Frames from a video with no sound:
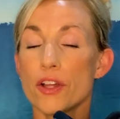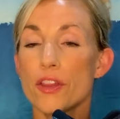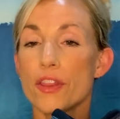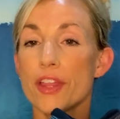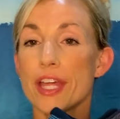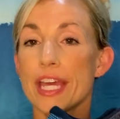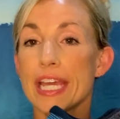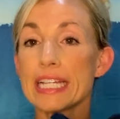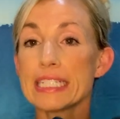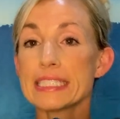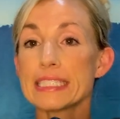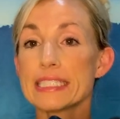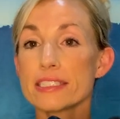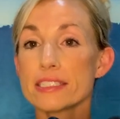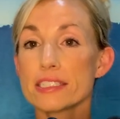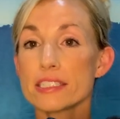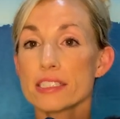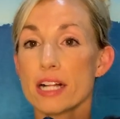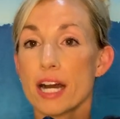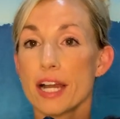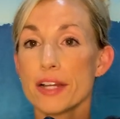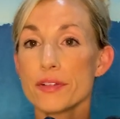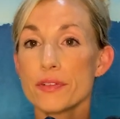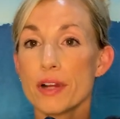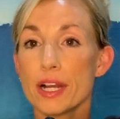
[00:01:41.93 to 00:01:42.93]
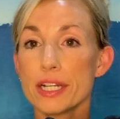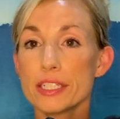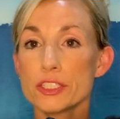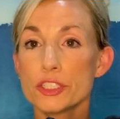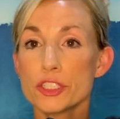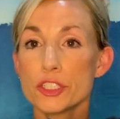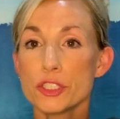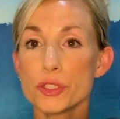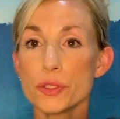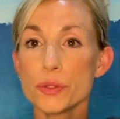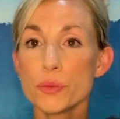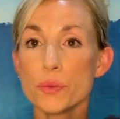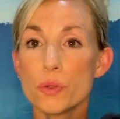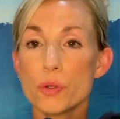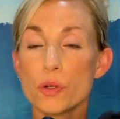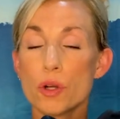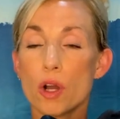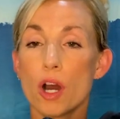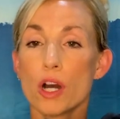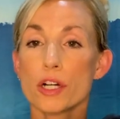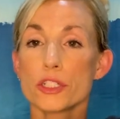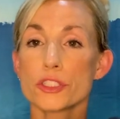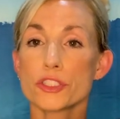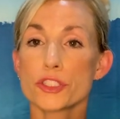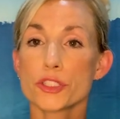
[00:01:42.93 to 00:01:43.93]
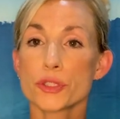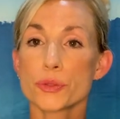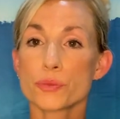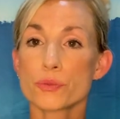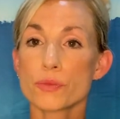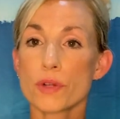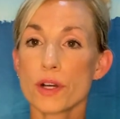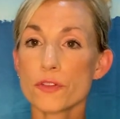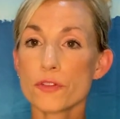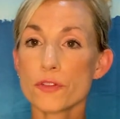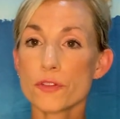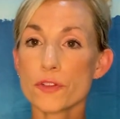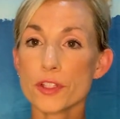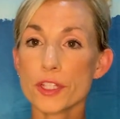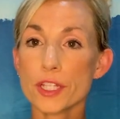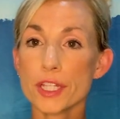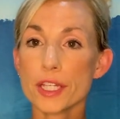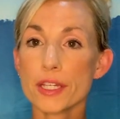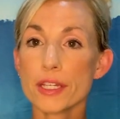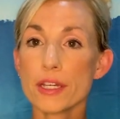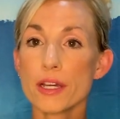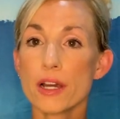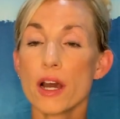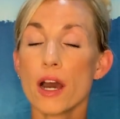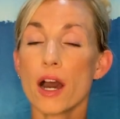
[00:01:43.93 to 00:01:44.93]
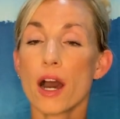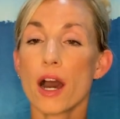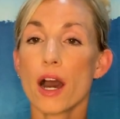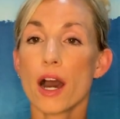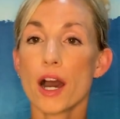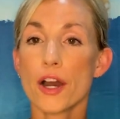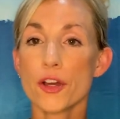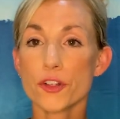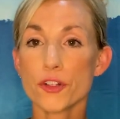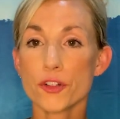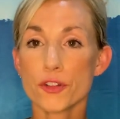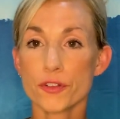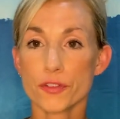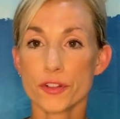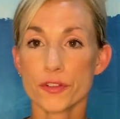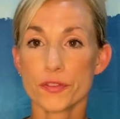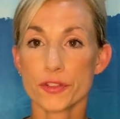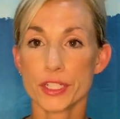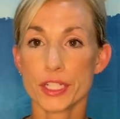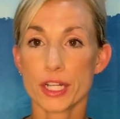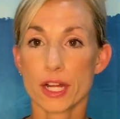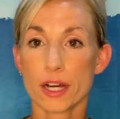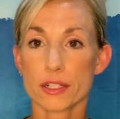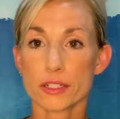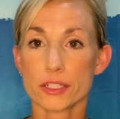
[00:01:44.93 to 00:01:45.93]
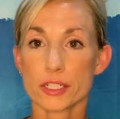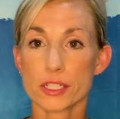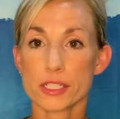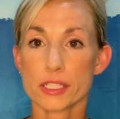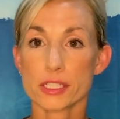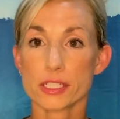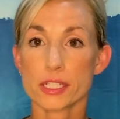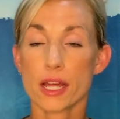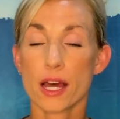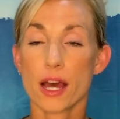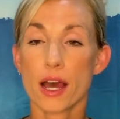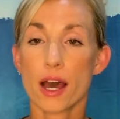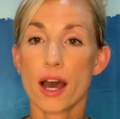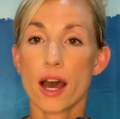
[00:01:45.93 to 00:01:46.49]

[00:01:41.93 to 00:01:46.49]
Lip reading: The Asics GlideRide 2 will cost you roughly $150.